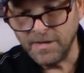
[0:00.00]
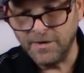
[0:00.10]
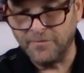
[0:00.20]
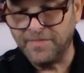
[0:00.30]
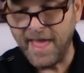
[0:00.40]
You
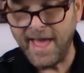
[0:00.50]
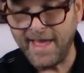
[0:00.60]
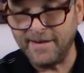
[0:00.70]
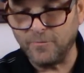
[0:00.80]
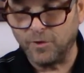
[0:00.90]
know,
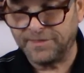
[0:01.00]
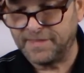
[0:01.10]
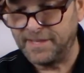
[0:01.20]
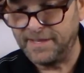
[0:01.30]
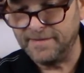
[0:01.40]
that with
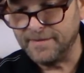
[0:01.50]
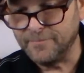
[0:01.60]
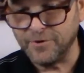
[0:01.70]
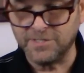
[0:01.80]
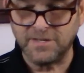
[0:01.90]
the
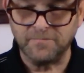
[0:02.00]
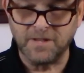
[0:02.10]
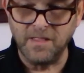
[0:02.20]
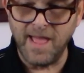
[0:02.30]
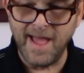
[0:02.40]
prism
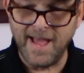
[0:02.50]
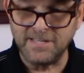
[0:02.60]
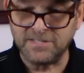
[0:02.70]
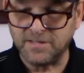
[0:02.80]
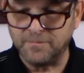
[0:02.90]
glass, the